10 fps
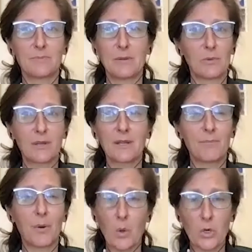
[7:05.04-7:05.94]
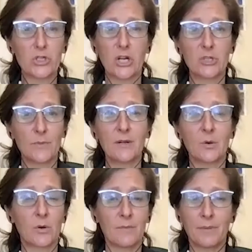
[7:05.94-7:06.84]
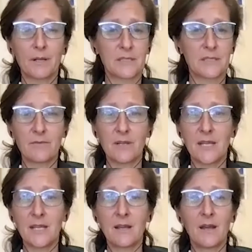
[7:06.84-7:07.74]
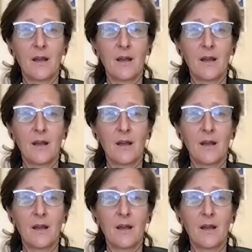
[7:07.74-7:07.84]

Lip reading: be really poor judgment or impulsivity